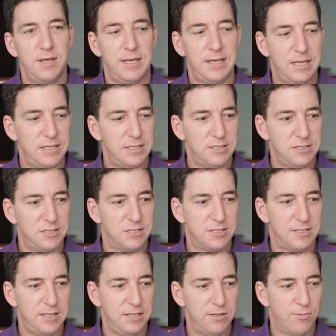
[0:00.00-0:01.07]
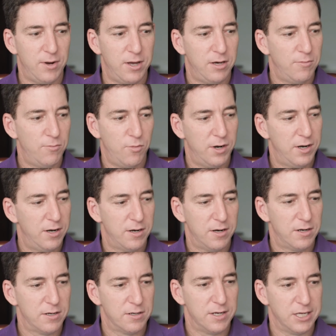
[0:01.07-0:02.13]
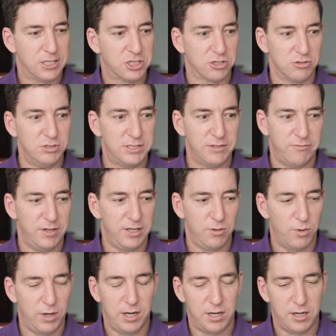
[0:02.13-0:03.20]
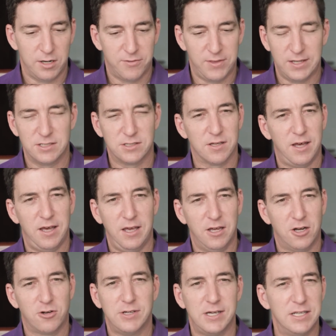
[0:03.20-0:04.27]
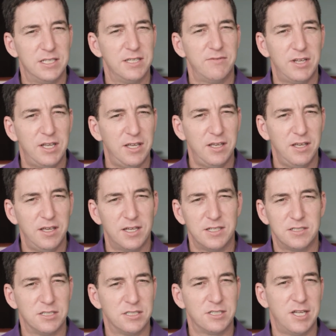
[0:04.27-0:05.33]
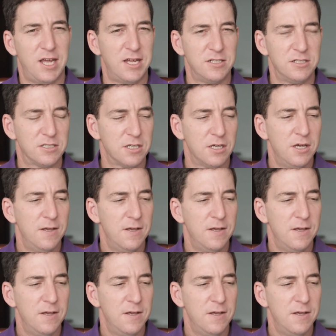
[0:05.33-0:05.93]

is the realm where things like creativity and dissent